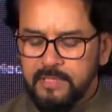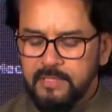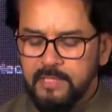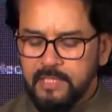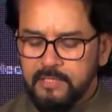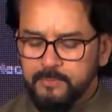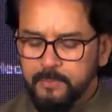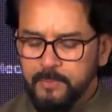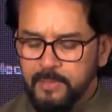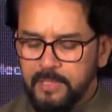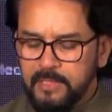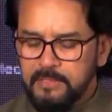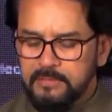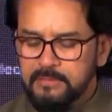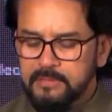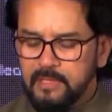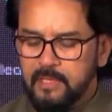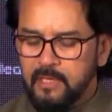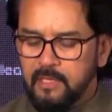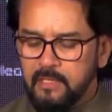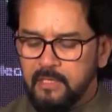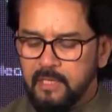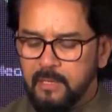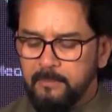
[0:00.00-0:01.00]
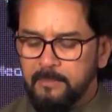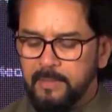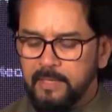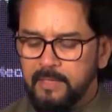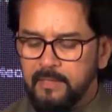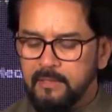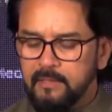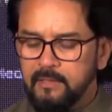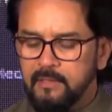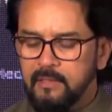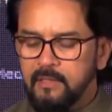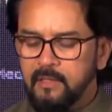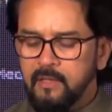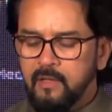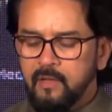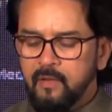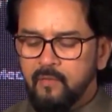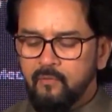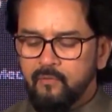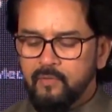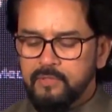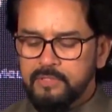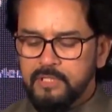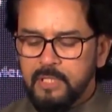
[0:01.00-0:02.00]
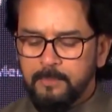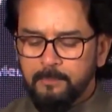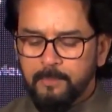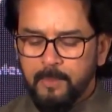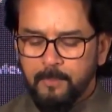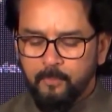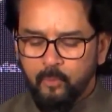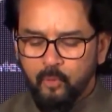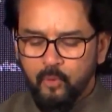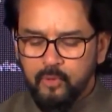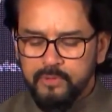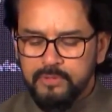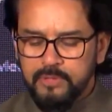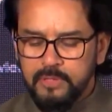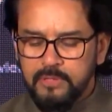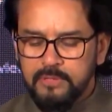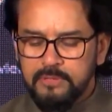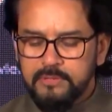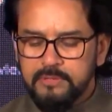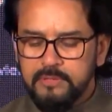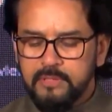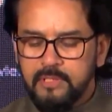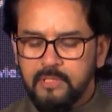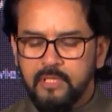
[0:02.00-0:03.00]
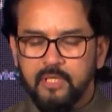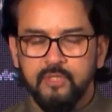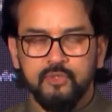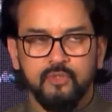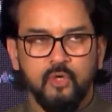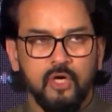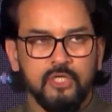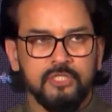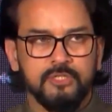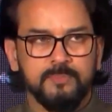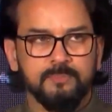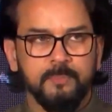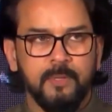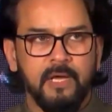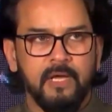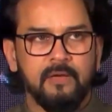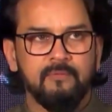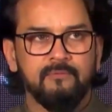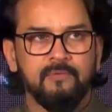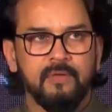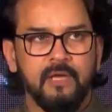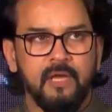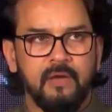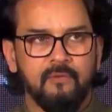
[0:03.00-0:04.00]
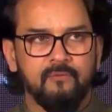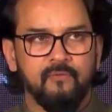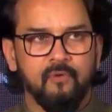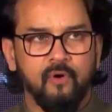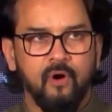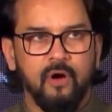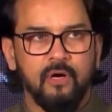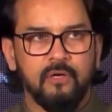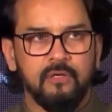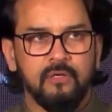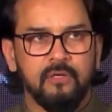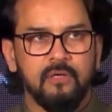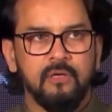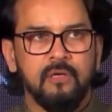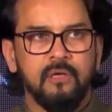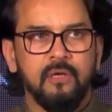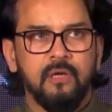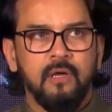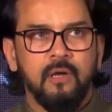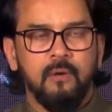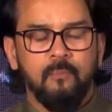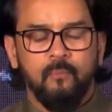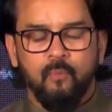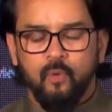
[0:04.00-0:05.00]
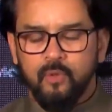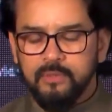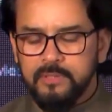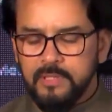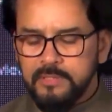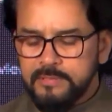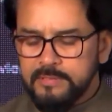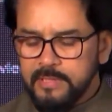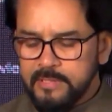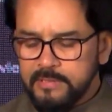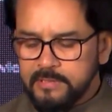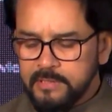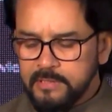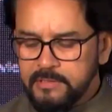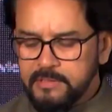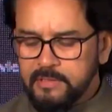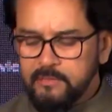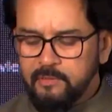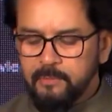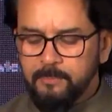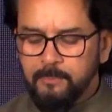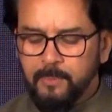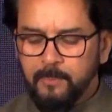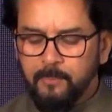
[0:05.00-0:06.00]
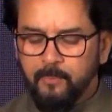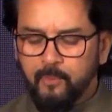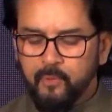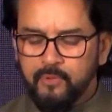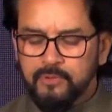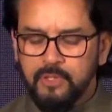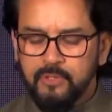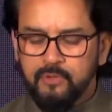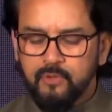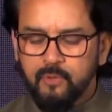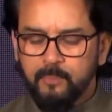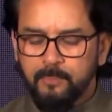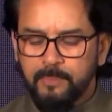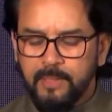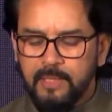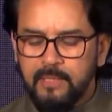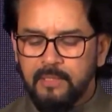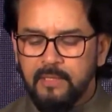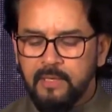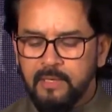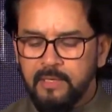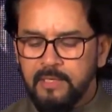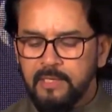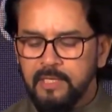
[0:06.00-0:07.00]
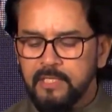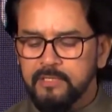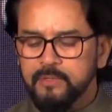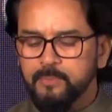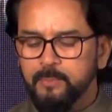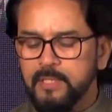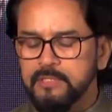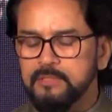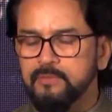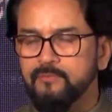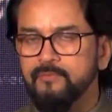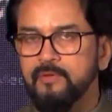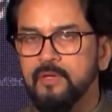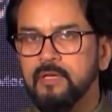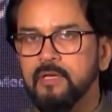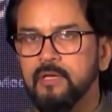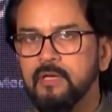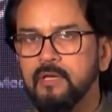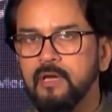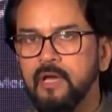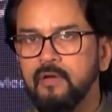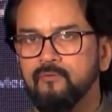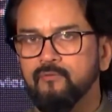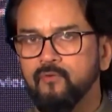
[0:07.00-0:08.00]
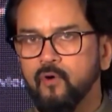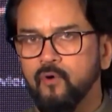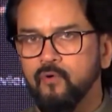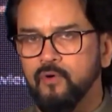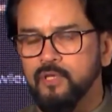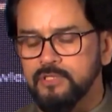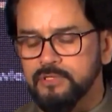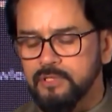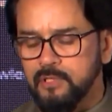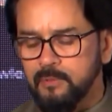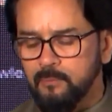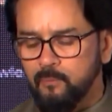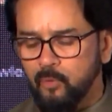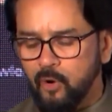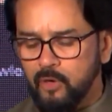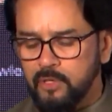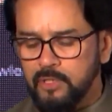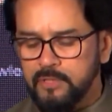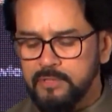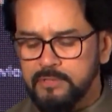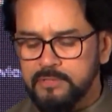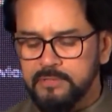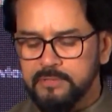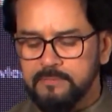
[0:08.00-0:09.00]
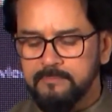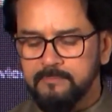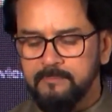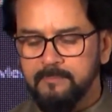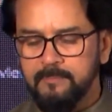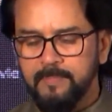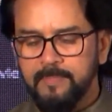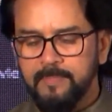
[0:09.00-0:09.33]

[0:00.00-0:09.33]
and aspirants are coming with their proposals. In a short span, we have got more than 67 proposals to build India-specific AI foundational models.